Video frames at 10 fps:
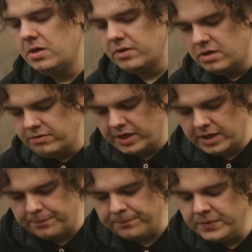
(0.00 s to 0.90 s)
over and over
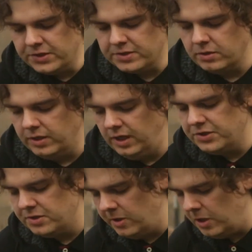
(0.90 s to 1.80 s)
again. So it
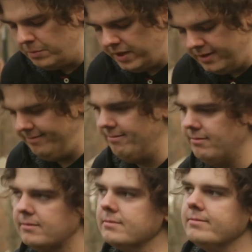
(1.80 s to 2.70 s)
hasn't all been
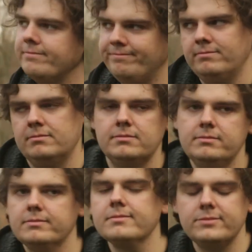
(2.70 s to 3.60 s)

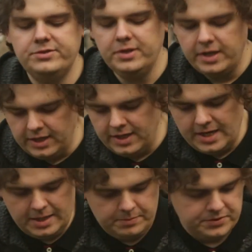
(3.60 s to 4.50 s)
fun and
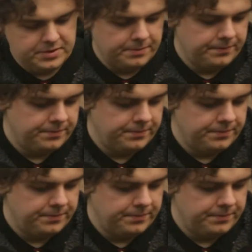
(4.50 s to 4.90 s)
games.